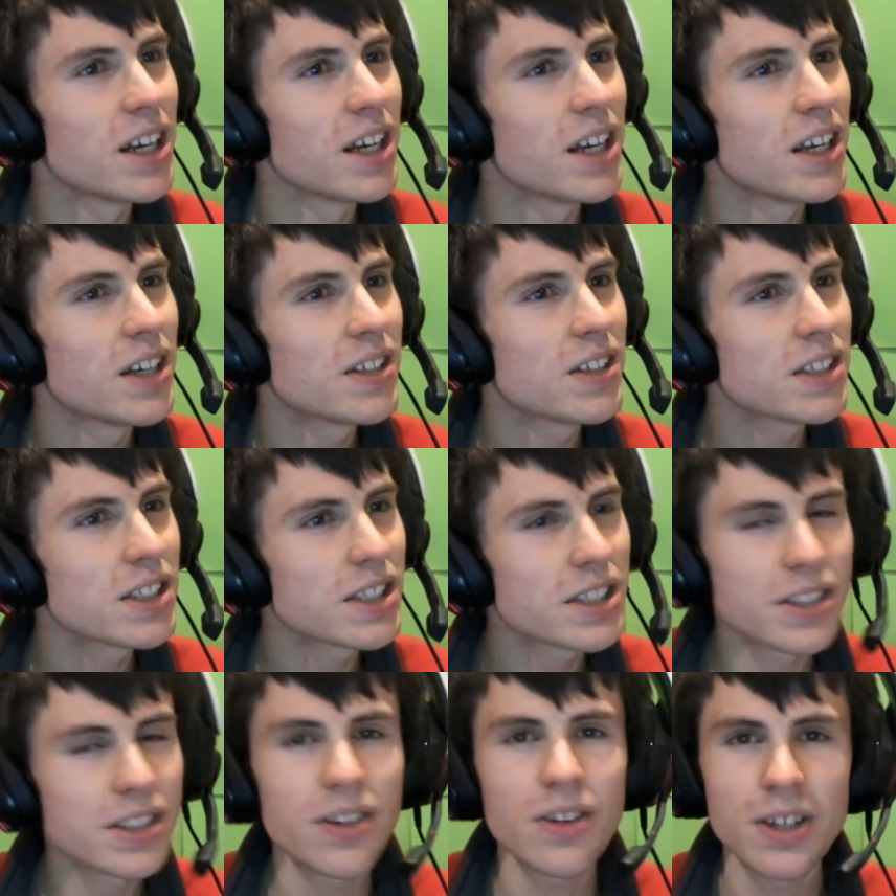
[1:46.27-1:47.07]
it was a
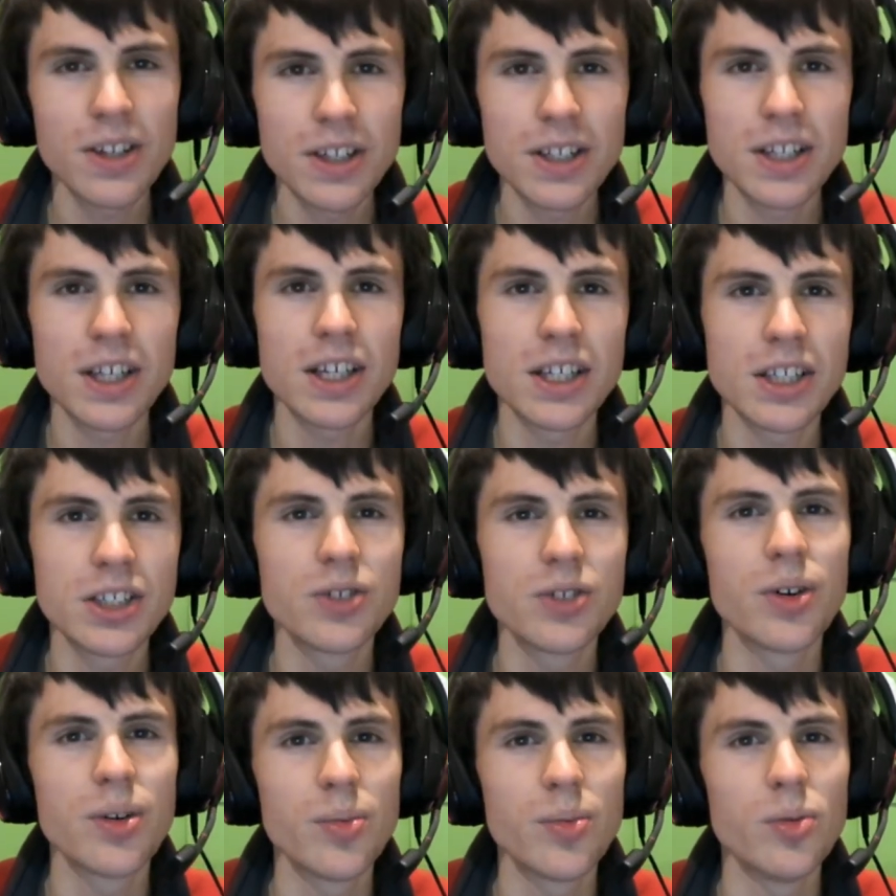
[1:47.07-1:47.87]
solidly
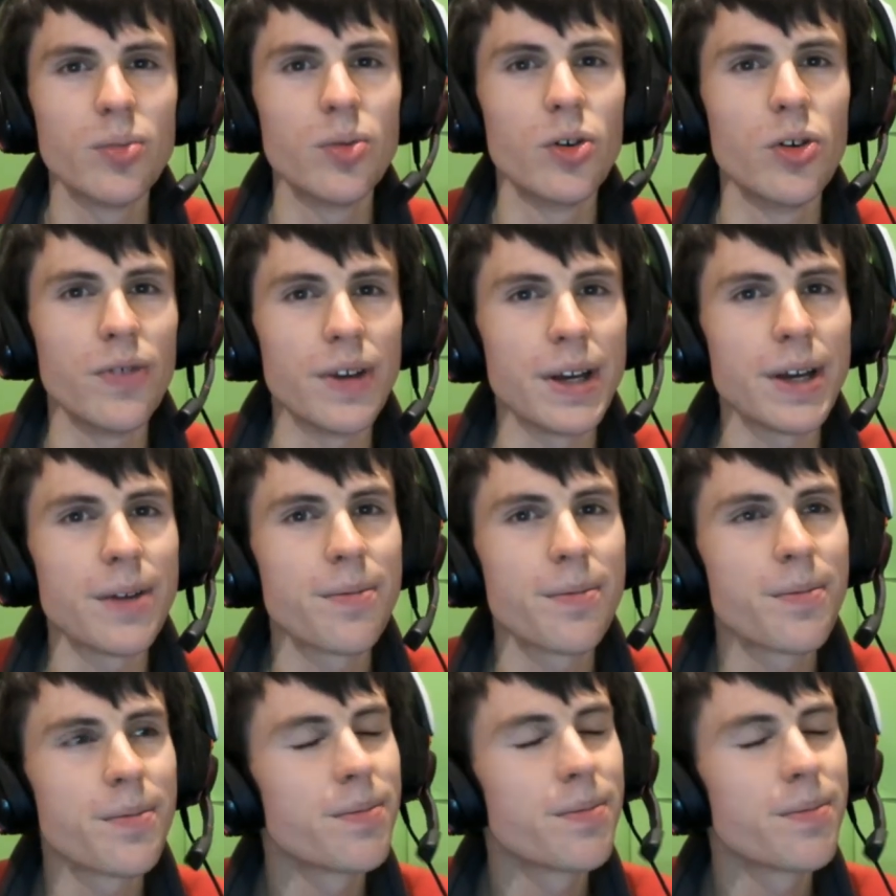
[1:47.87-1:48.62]
enjoyable movie.